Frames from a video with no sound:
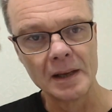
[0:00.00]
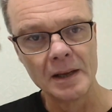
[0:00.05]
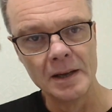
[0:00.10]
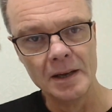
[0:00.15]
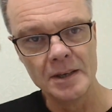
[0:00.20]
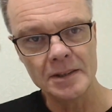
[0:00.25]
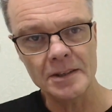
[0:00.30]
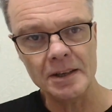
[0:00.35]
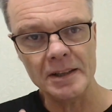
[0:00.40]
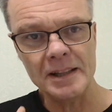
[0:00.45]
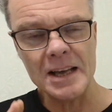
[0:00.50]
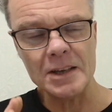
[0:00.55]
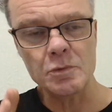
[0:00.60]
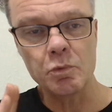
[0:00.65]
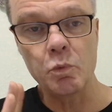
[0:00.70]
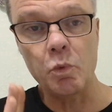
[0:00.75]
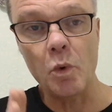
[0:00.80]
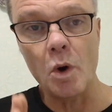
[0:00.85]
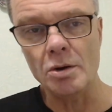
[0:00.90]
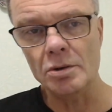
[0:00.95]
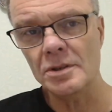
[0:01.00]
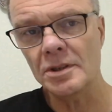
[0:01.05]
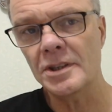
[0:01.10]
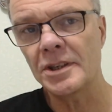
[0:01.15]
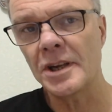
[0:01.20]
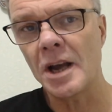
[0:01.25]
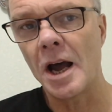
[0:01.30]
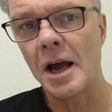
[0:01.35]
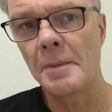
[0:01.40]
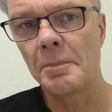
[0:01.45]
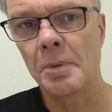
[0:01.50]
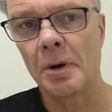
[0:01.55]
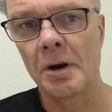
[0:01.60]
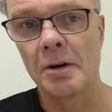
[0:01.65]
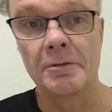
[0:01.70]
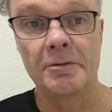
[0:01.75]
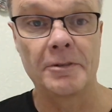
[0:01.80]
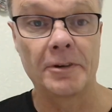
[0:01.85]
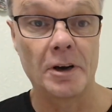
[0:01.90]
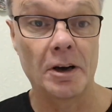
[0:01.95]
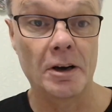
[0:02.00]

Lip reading: So that's one type of